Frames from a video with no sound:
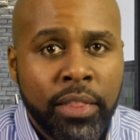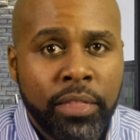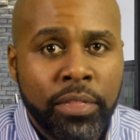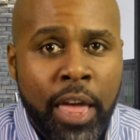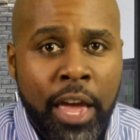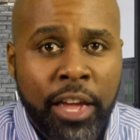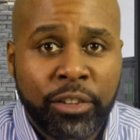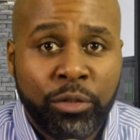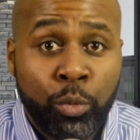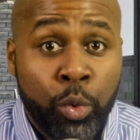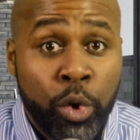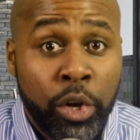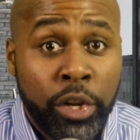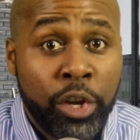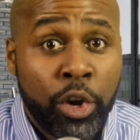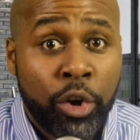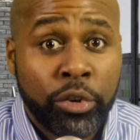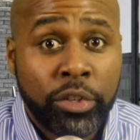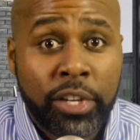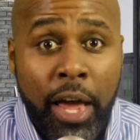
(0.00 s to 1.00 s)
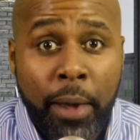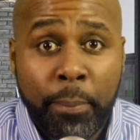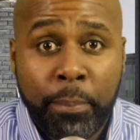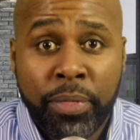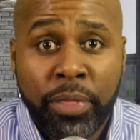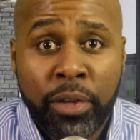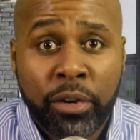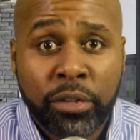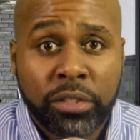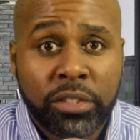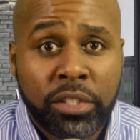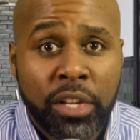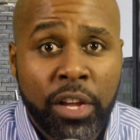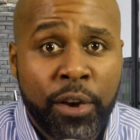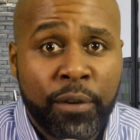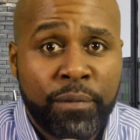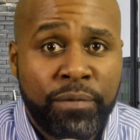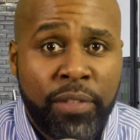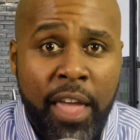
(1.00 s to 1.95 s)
that's really on top of their stuff.